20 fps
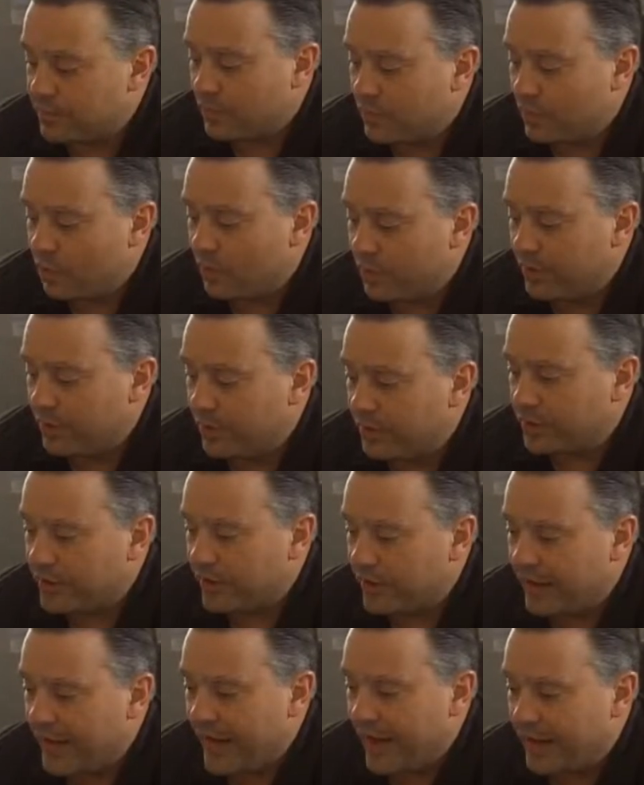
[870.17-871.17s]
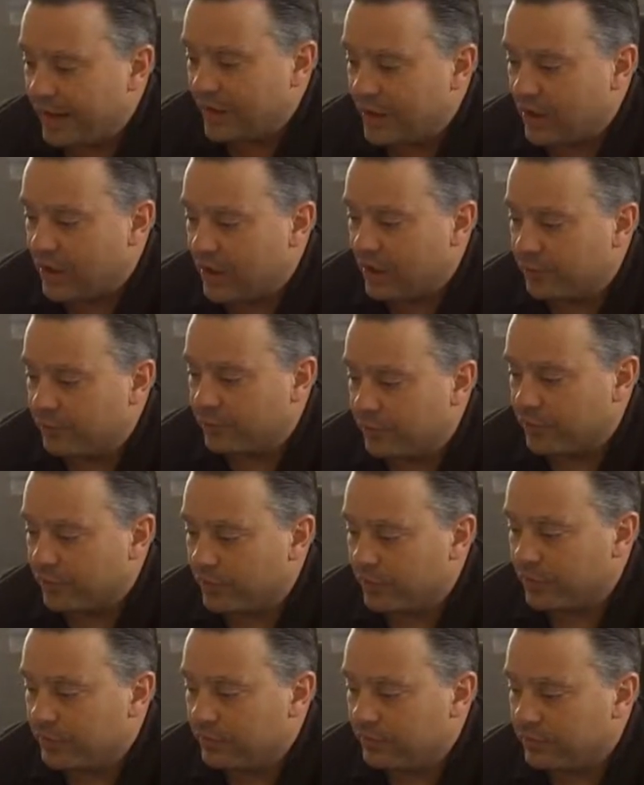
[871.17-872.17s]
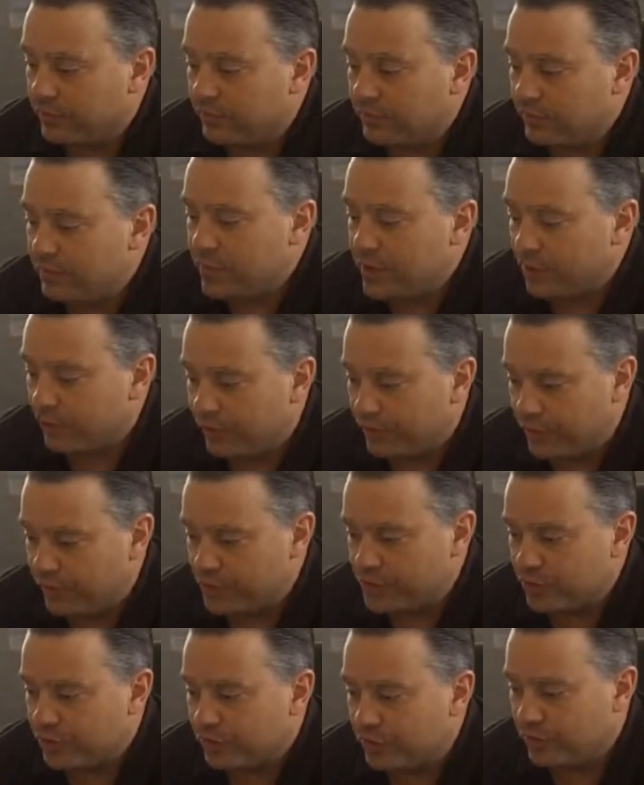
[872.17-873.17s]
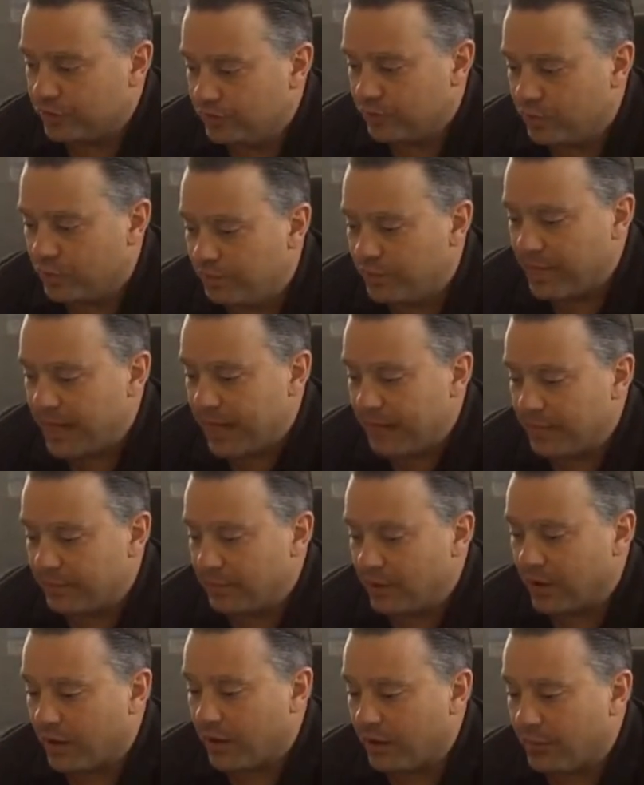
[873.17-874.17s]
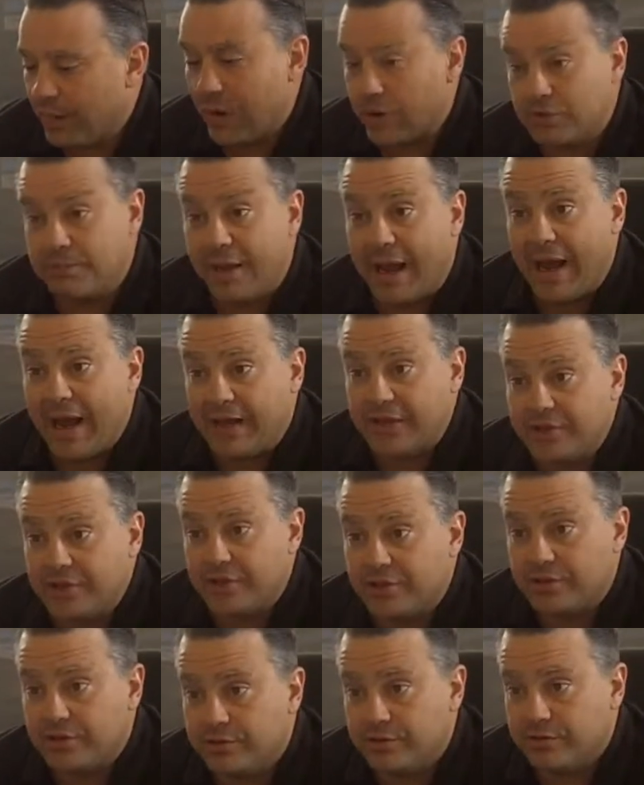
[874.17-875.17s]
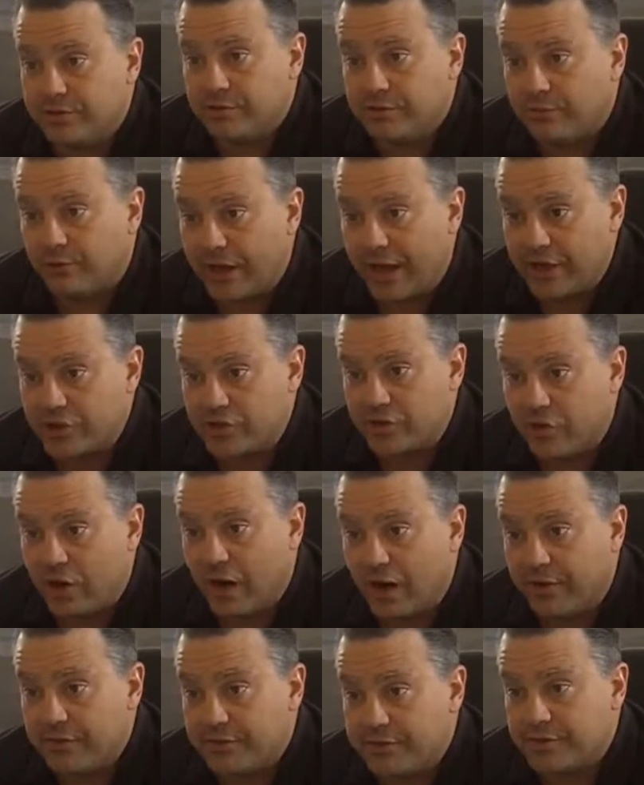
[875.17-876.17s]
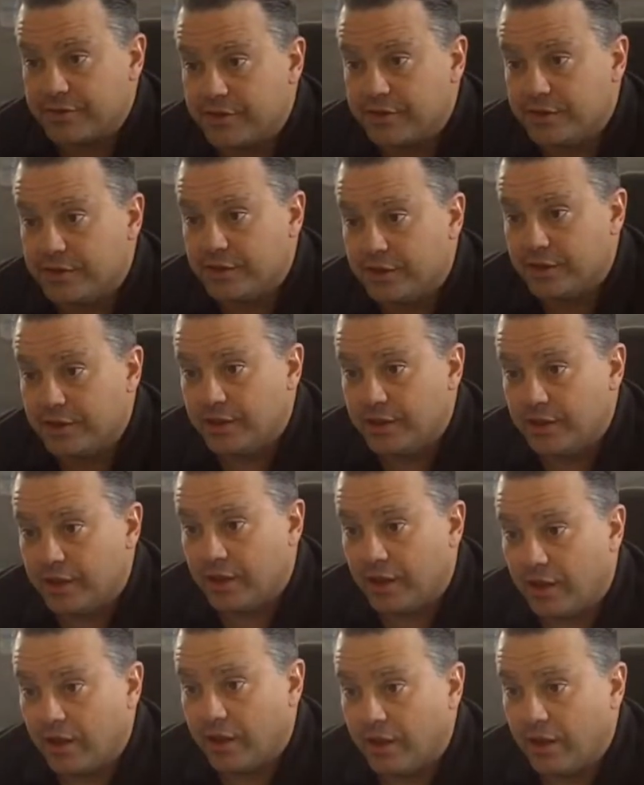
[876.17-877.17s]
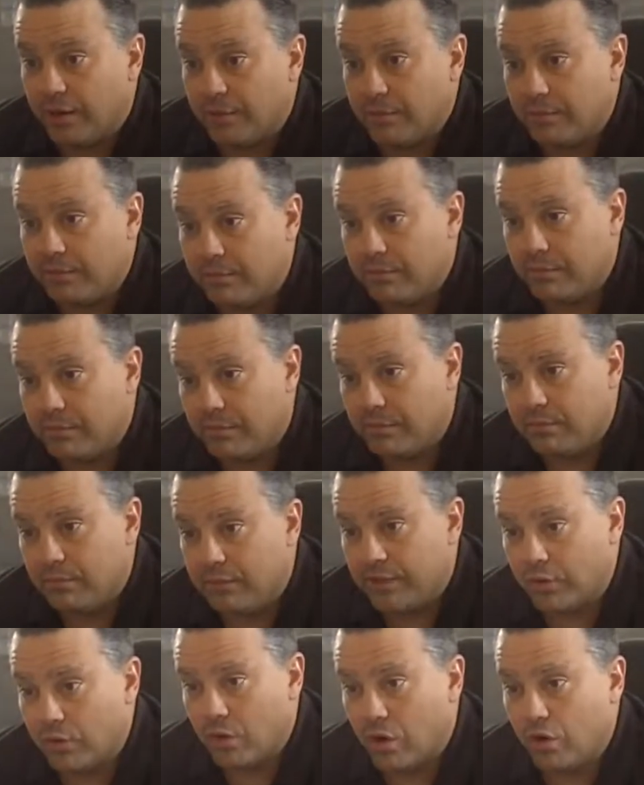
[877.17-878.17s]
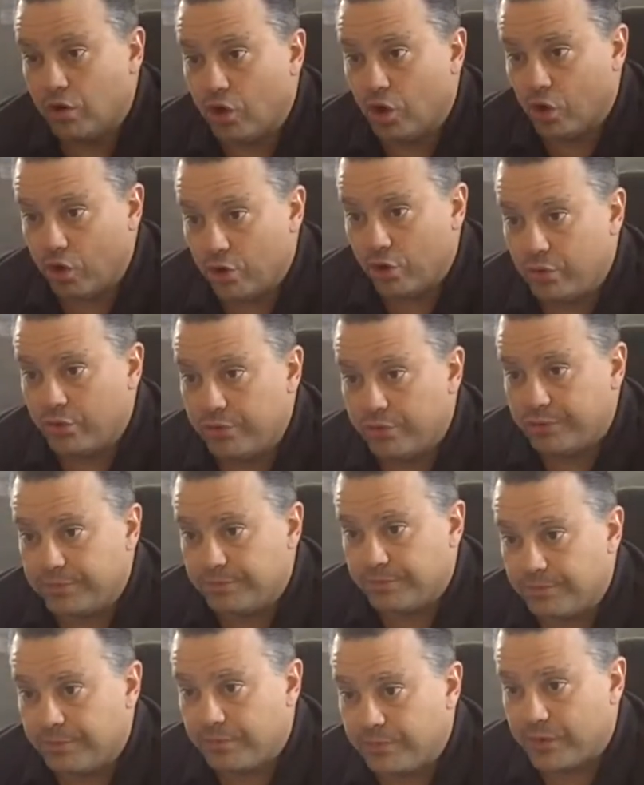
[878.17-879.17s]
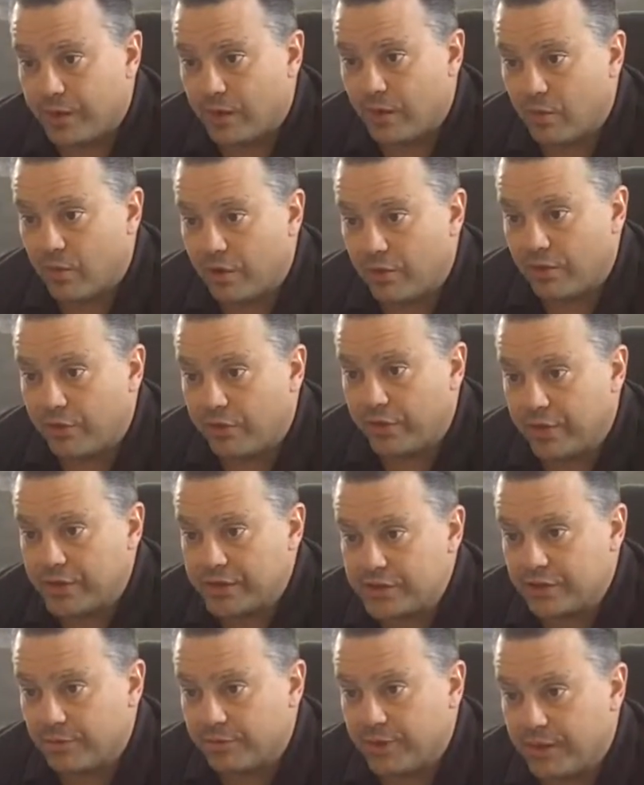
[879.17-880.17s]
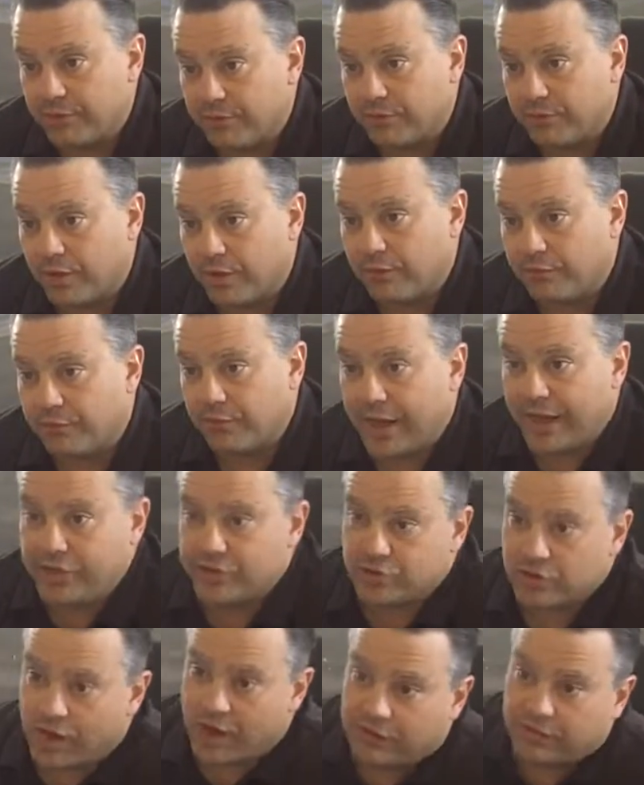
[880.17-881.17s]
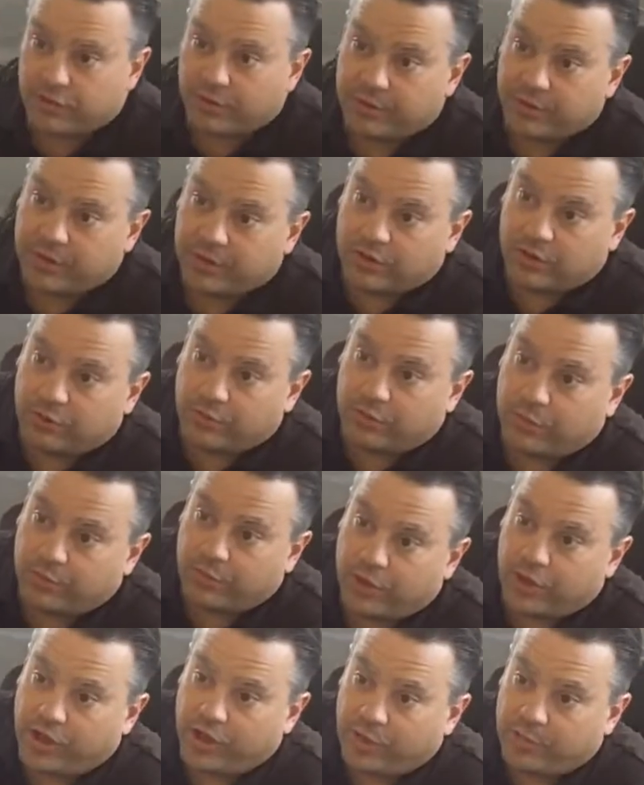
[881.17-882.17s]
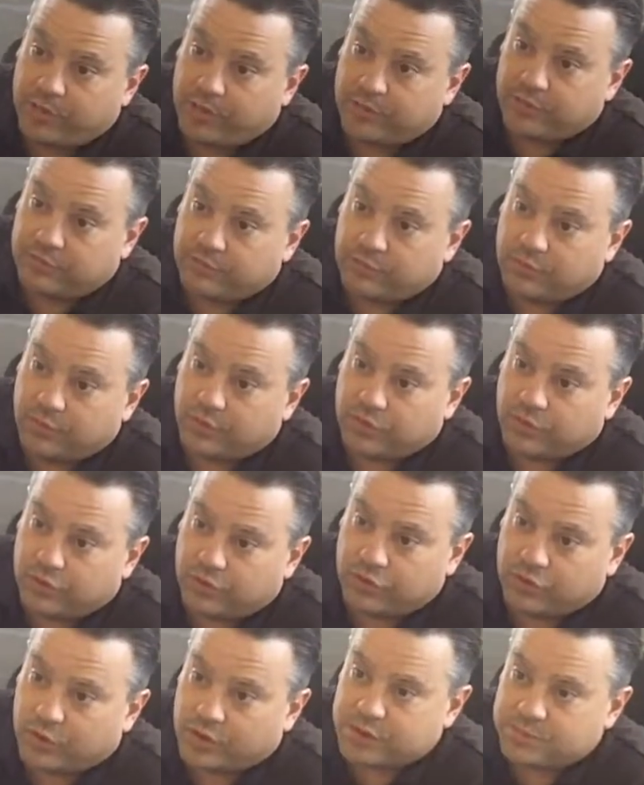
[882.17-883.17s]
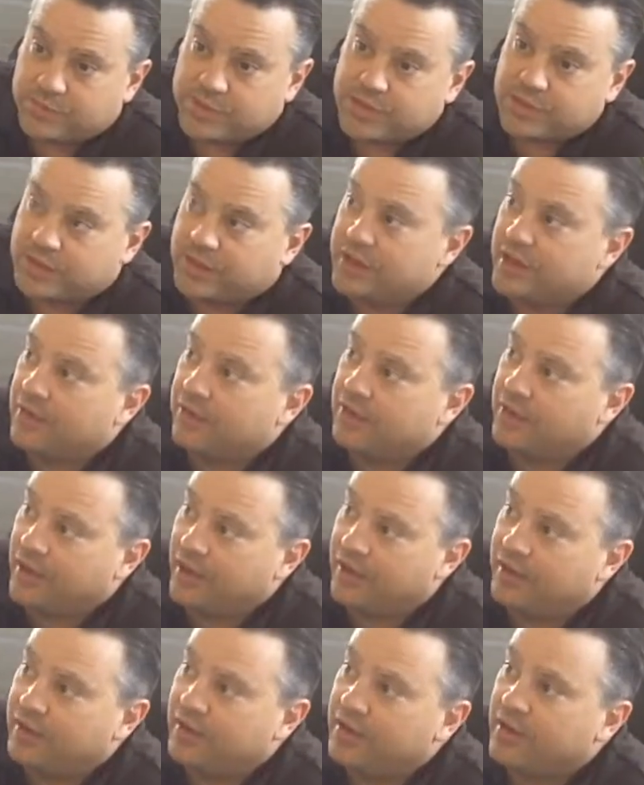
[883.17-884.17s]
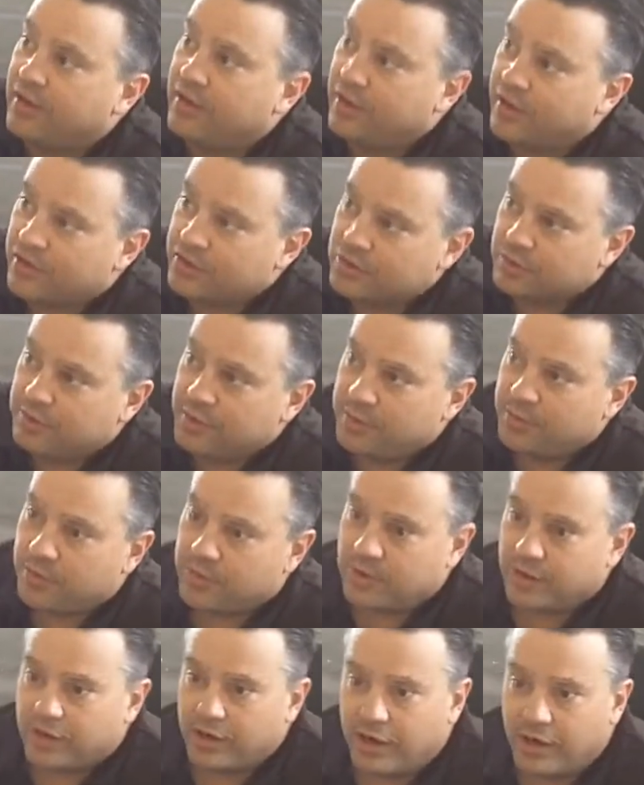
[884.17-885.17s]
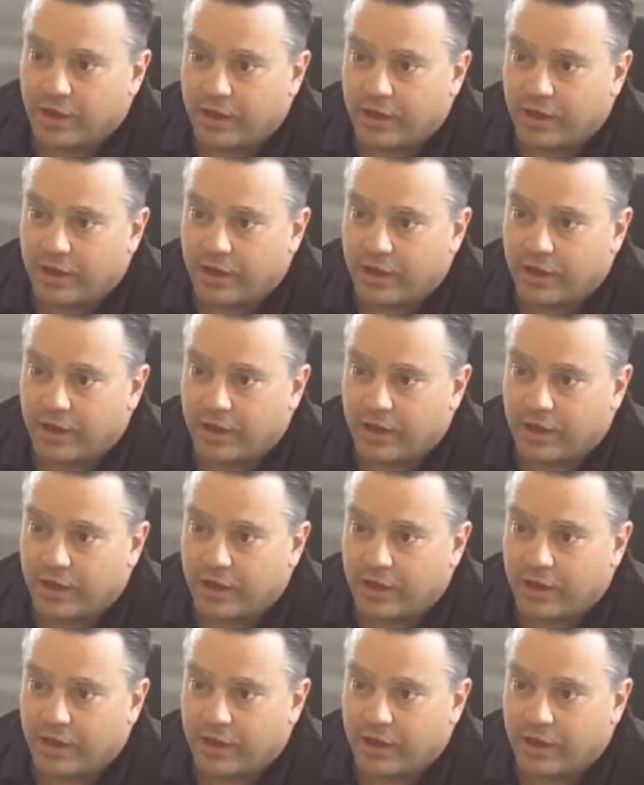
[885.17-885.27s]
We'll be looking at adding on, for the near future, we'll be adding mouse pads, flash drives that are all logoed. One of the things, it'll be a flash drive that'll be a little football helmet with a little USB sticking out of the end, so people can